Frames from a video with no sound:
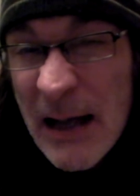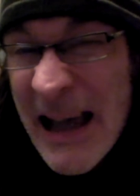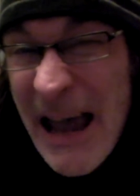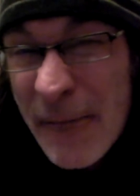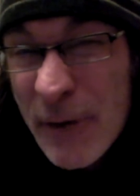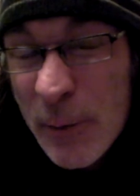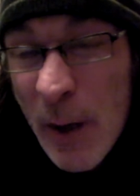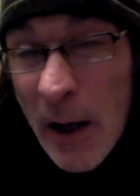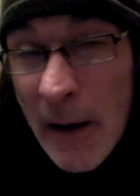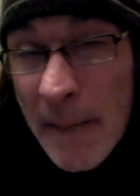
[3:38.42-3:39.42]

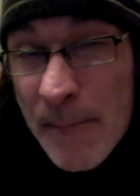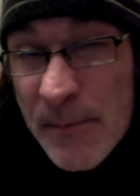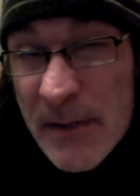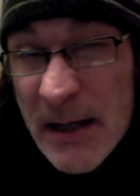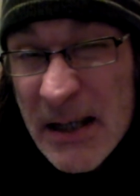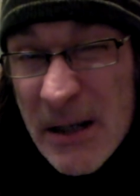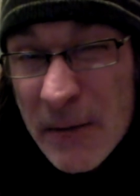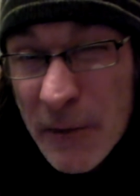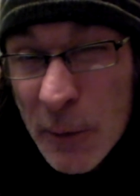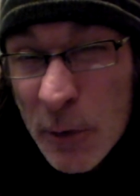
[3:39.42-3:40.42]
everywhere, is
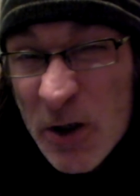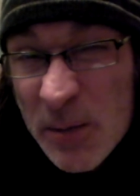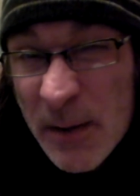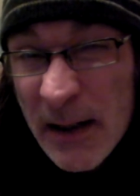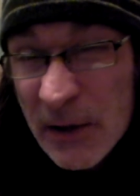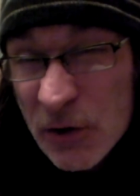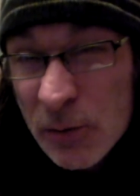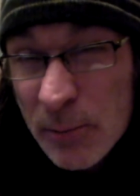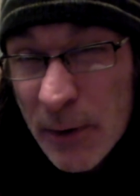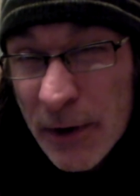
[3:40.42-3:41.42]
influenced by
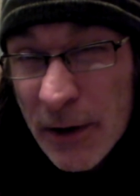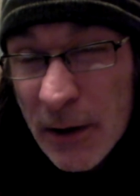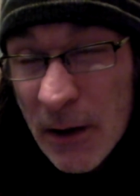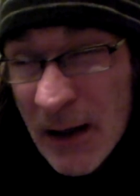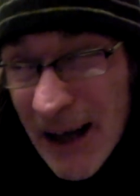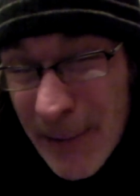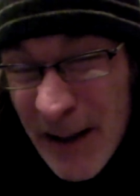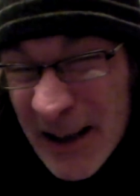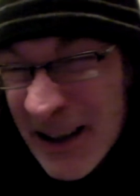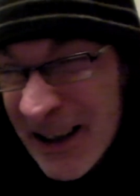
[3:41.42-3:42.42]
somebody. I
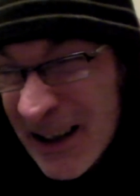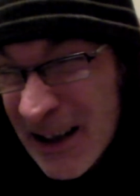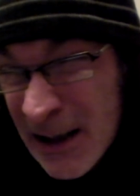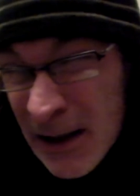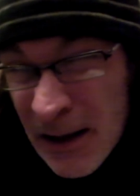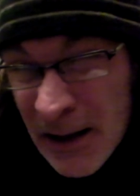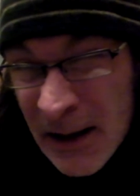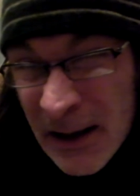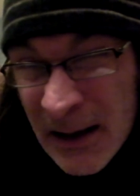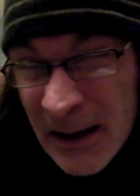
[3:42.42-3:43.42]
mean,
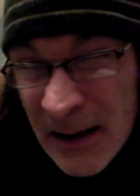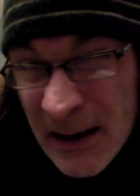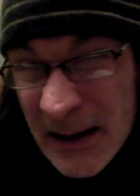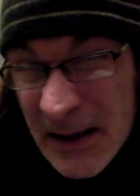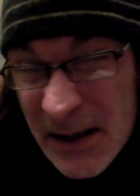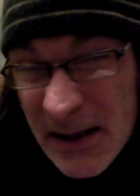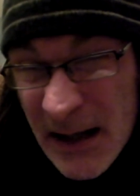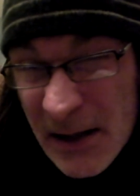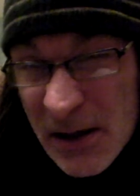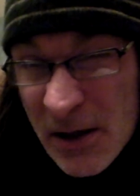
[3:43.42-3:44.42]
it
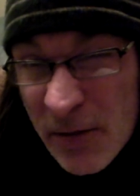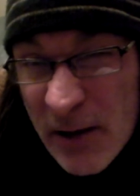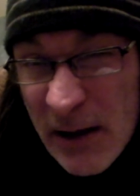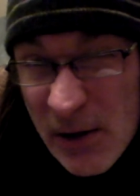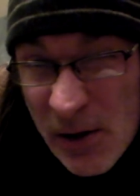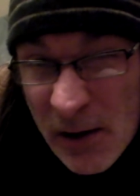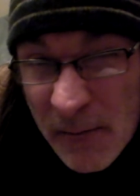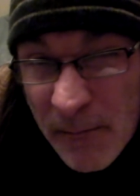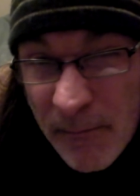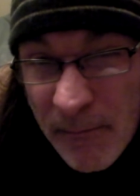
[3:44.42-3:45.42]
stands to reason.
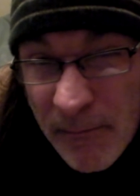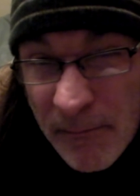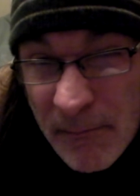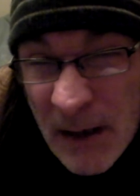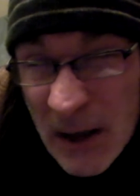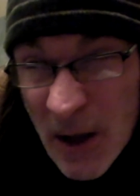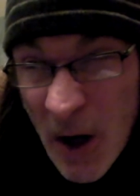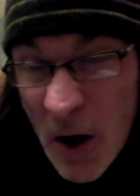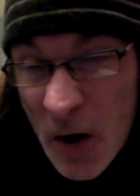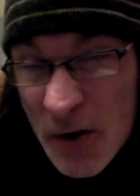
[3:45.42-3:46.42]
You
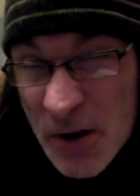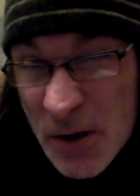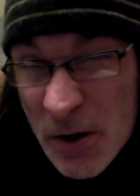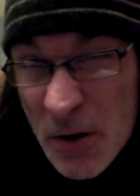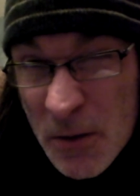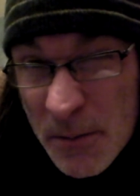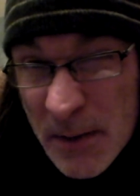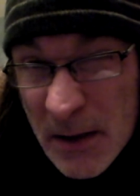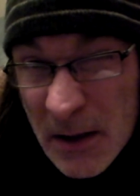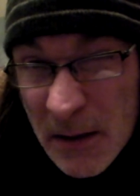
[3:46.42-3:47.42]
can't not
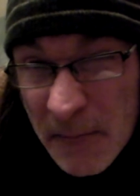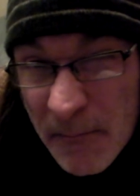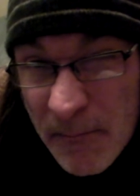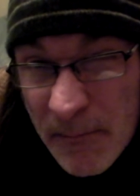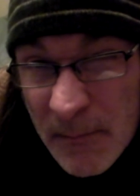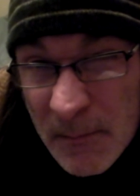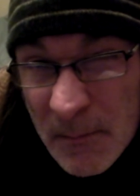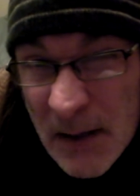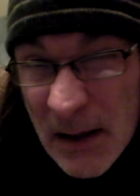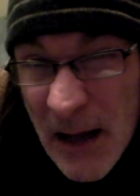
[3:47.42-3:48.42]
be. I
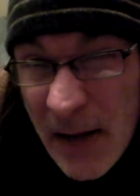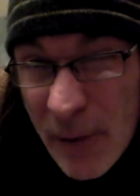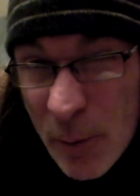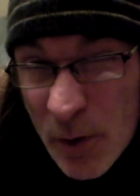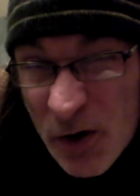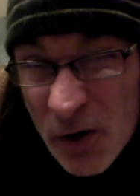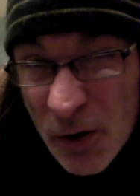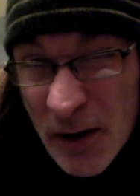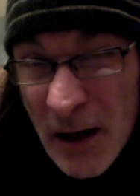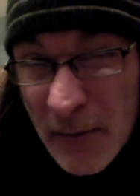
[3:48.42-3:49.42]
mean, everyone's
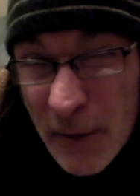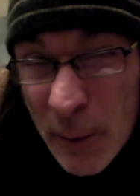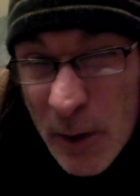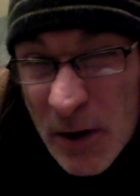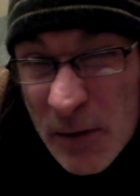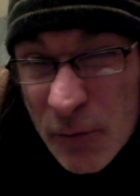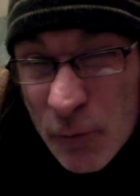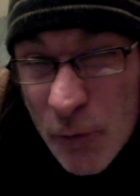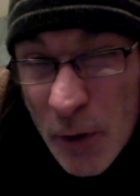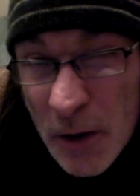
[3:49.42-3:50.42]
got an influence
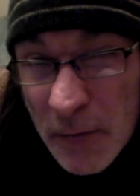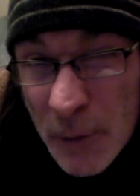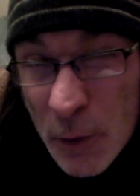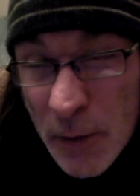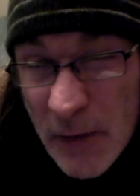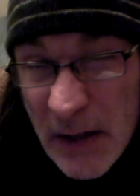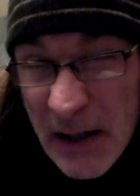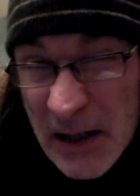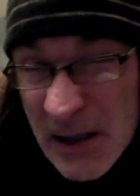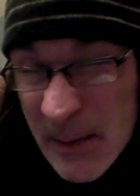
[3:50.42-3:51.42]
running through the
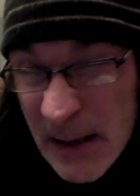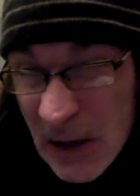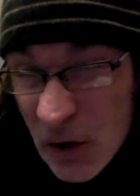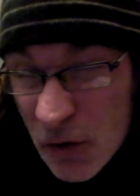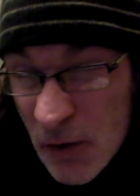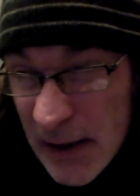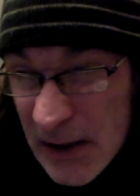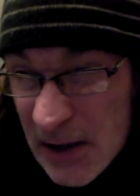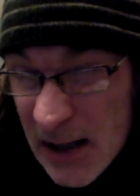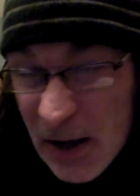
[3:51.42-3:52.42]
veins. I mean,
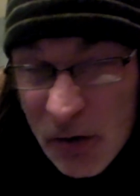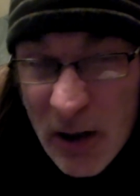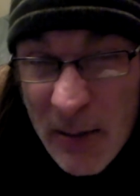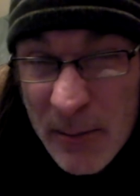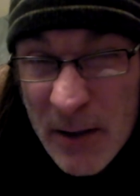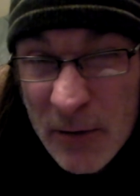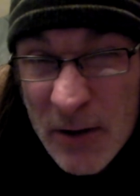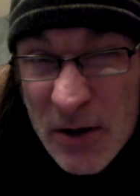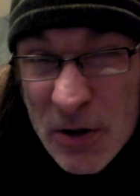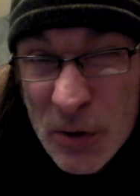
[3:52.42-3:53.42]
Christ, I try and be
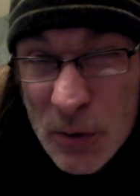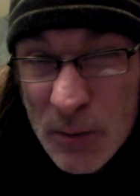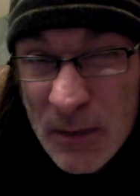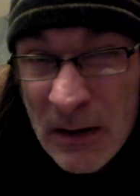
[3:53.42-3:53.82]
original